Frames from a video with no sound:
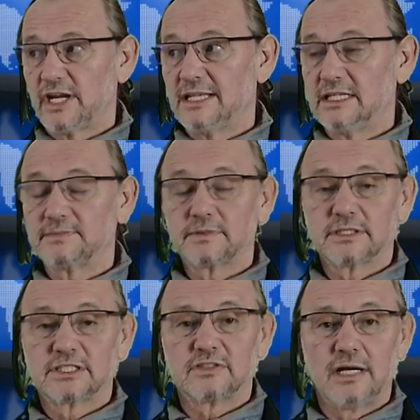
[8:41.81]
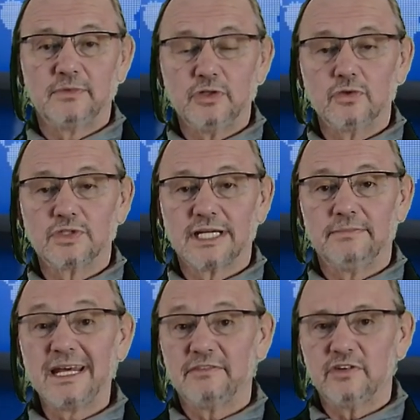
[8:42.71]
and describe the use and
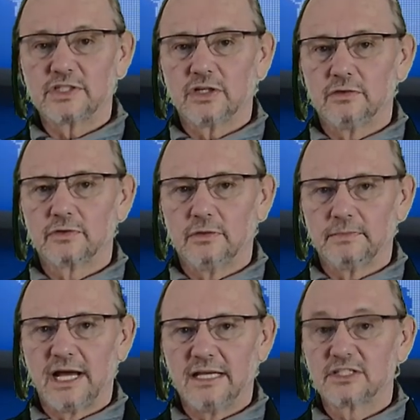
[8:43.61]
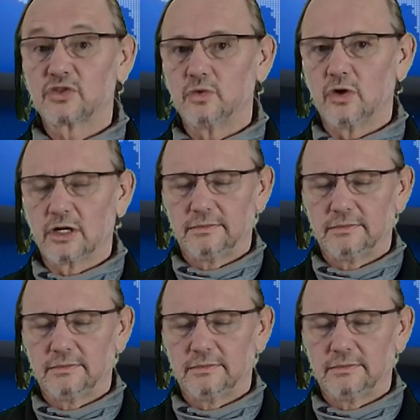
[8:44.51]
benefits of Compliance Score.